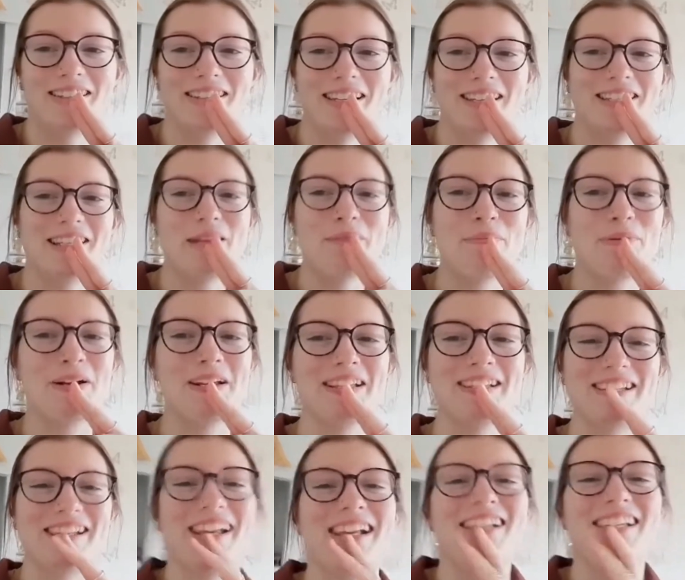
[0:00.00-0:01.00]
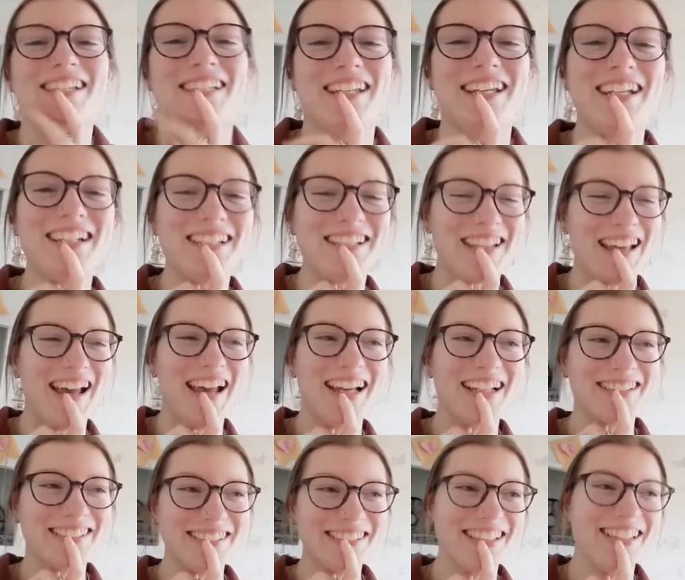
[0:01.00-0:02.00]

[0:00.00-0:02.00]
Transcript: Disney Princess sticker set.